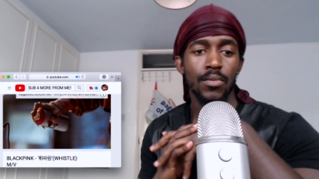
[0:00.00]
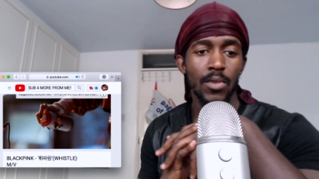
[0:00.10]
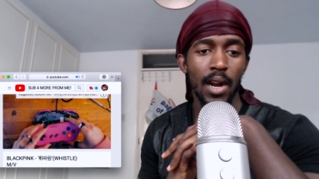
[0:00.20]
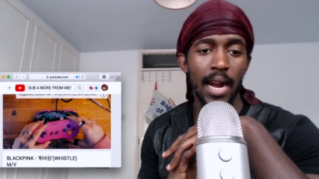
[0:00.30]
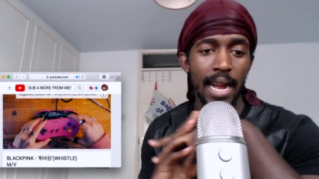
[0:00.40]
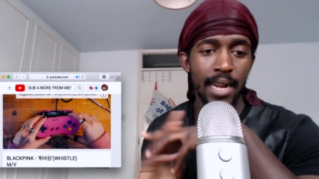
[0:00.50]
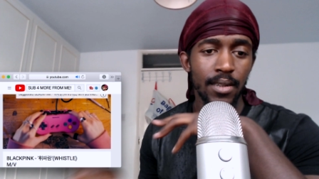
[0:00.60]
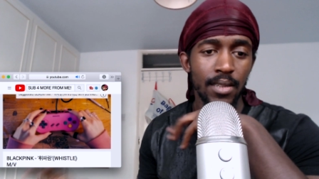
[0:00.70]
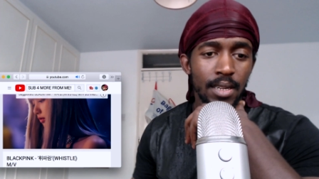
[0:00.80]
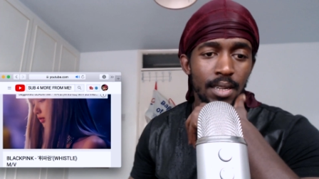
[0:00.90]
Alright.
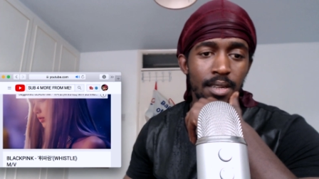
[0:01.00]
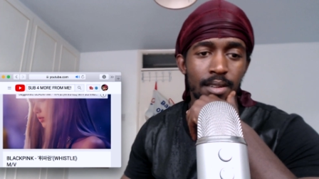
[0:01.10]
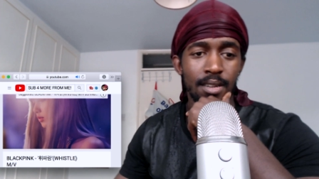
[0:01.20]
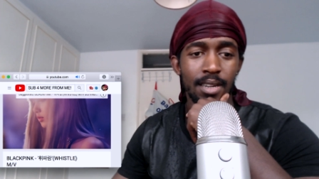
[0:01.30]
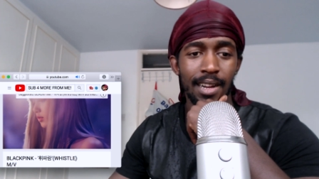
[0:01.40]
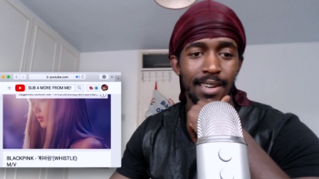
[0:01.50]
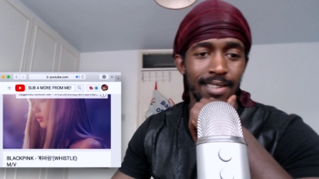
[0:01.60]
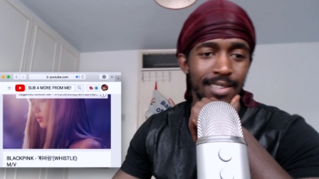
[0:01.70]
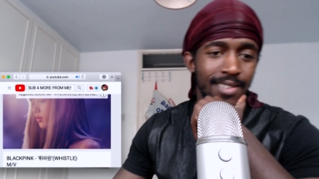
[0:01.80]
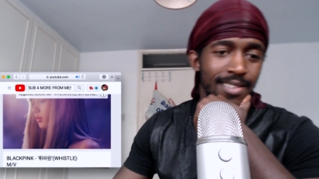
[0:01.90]

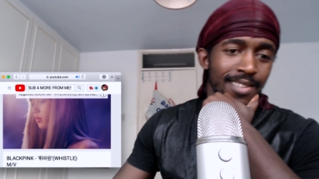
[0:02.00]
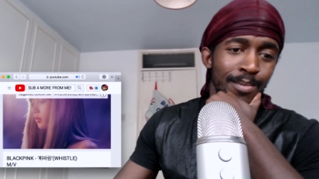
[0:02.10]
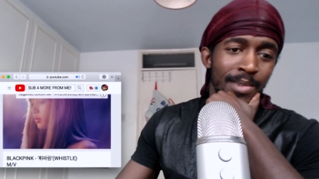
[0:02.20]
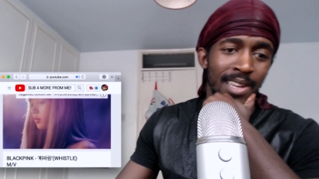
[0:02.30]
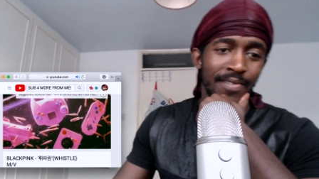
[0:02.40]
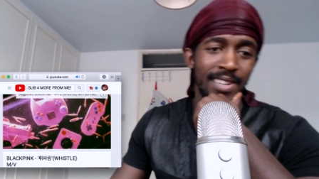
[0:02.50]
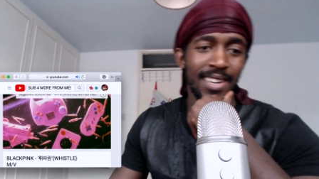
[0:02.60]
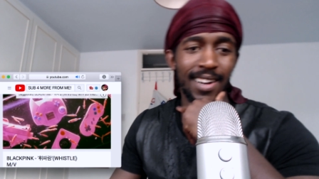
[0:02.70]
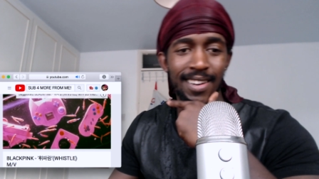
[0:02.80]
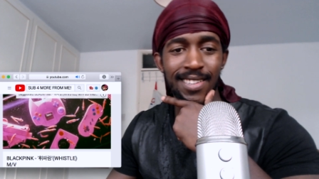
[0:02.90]
Colors. loving the
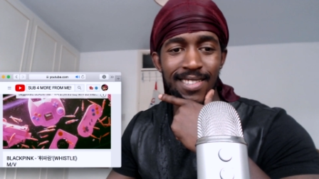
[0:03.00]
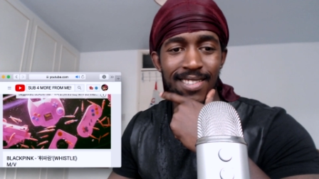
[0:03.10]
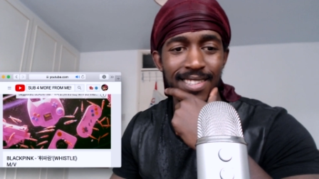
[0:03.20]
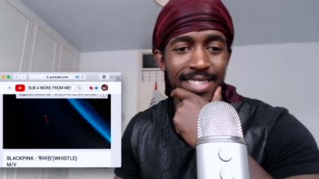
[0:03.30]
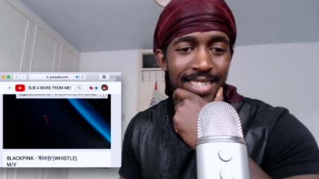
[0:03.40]
colors.